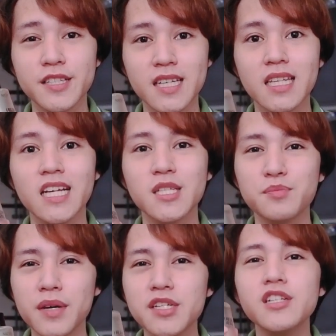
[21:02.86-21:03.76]
skin,
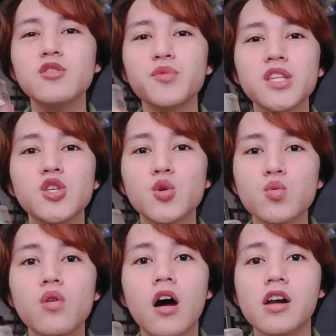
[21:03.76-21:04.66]
especially when
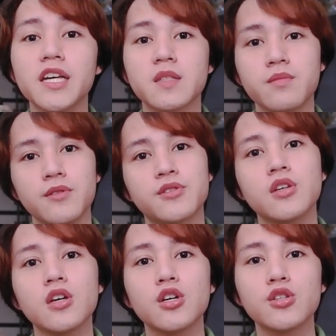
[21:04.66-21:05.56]
you are exposed
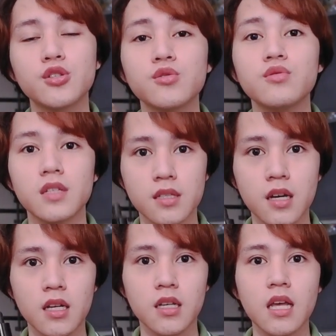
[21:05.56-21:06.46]
to the
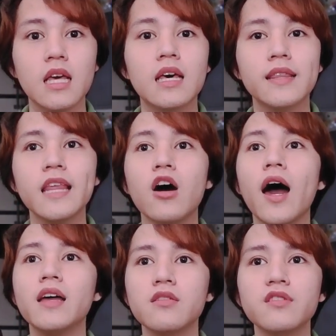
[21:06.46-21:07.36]
sun. Now,
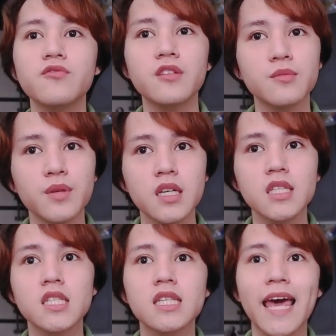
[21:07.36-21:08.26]
I live in the
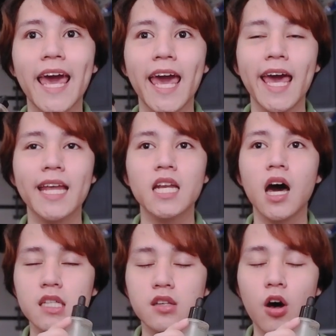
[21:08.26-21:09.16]
Philippines and
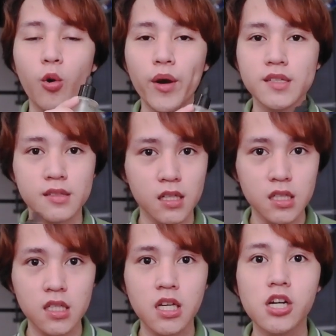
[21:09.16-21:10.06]
it's always
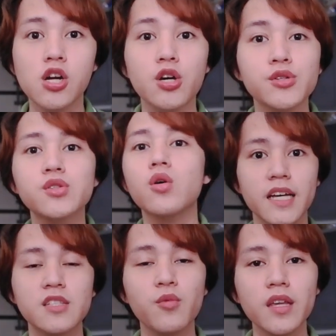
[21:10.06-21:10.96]
sunny here, so
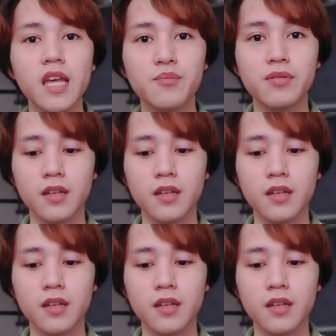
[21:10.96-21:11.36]
that's why they